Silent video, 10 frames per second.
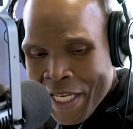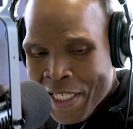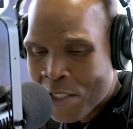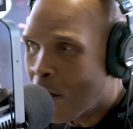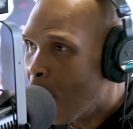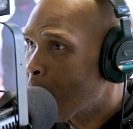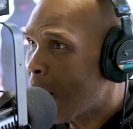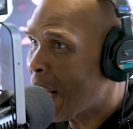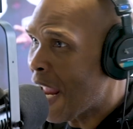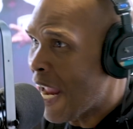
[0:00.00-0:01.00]
is going
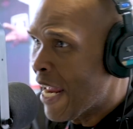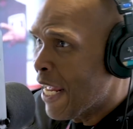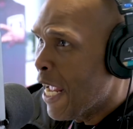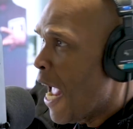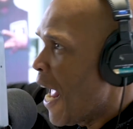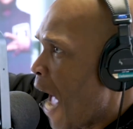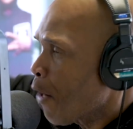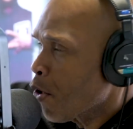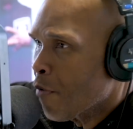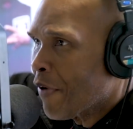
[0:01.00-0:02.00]
and, and, and, I
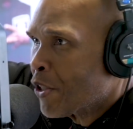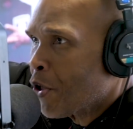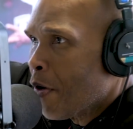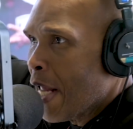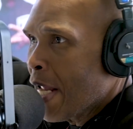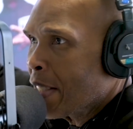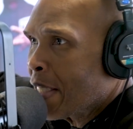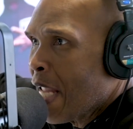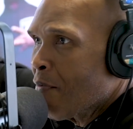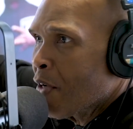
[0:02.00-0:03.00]
don't know if I start at
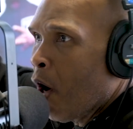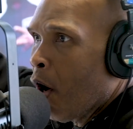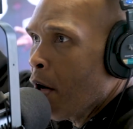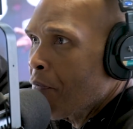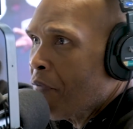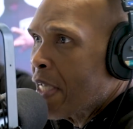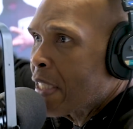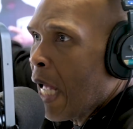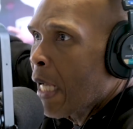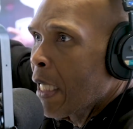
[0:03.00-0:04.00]
Kevin Hart,
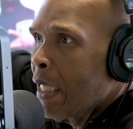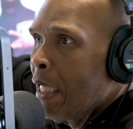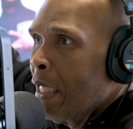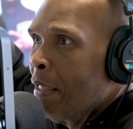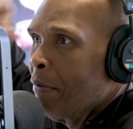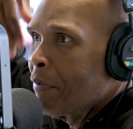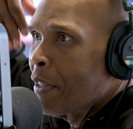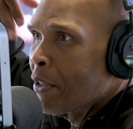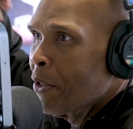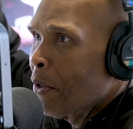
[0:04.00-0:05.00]
Faison Love, uh,
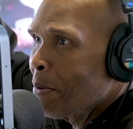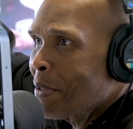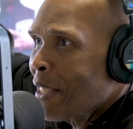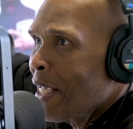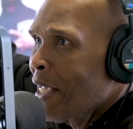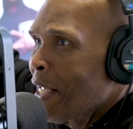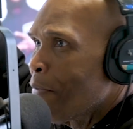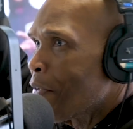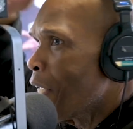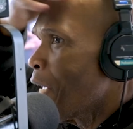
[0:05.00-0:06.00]
you know what I'm saying?
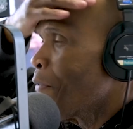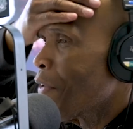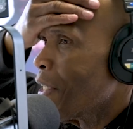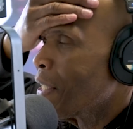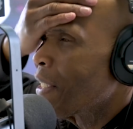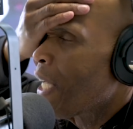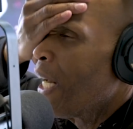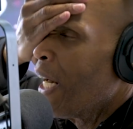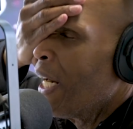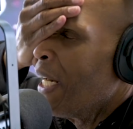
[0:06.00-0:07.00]
If it, if it's
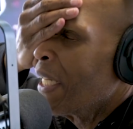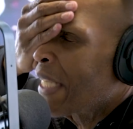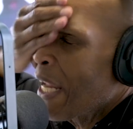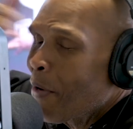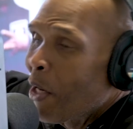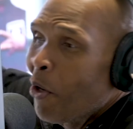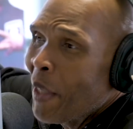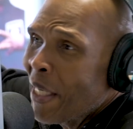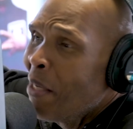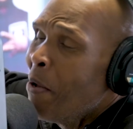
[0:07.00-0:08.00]
uh, Gary
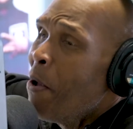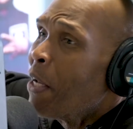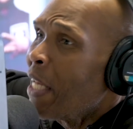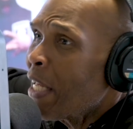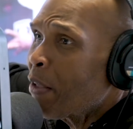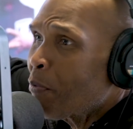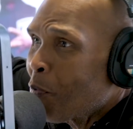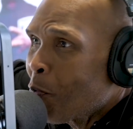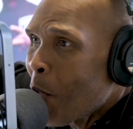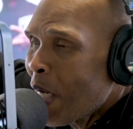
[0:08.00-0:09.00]
Owen, let
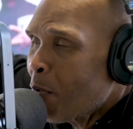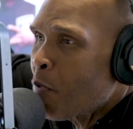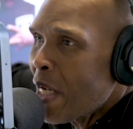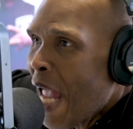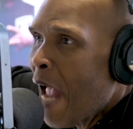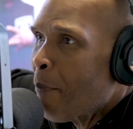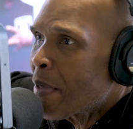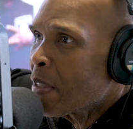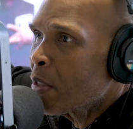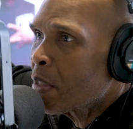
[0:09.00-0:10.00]
what what
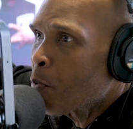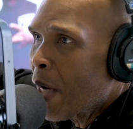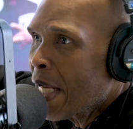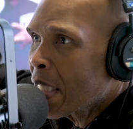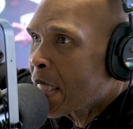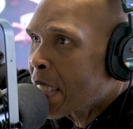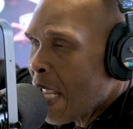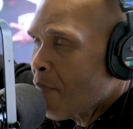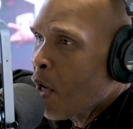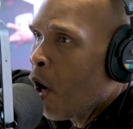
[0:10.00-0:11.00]
happens with
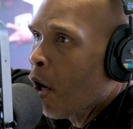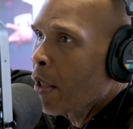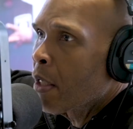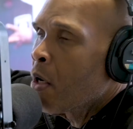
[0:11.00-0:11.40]
Kevin Hart?